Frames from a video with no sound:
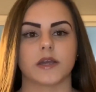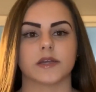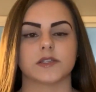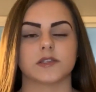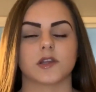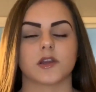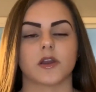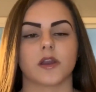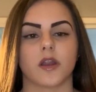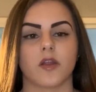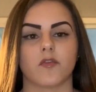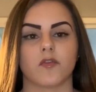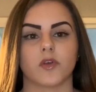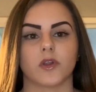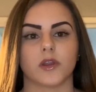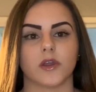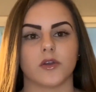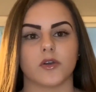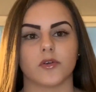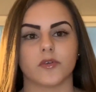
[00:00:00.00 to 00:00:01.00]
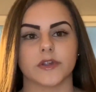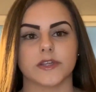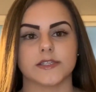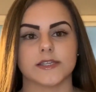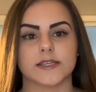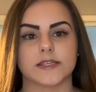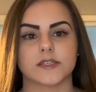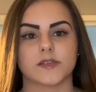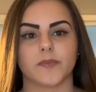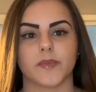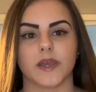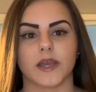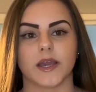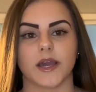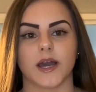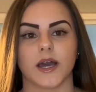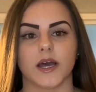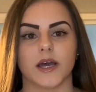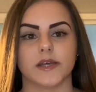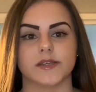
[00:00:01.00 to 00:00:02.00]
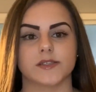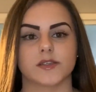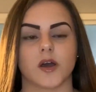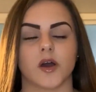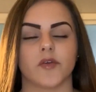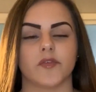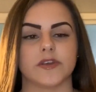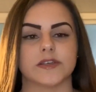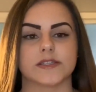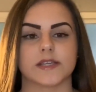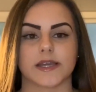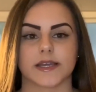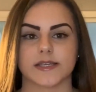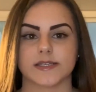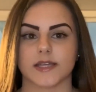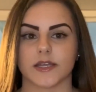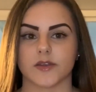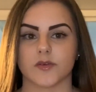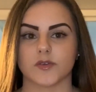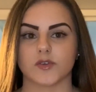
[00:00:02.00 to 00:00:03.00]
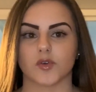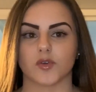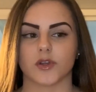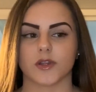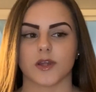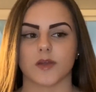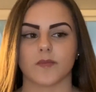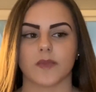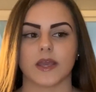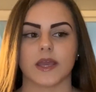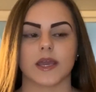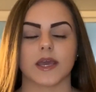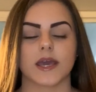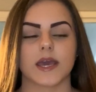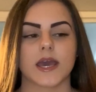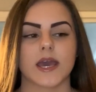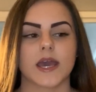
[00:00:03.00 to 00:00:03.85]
considered it for legal reasons because obviously, like I said, he was older than me,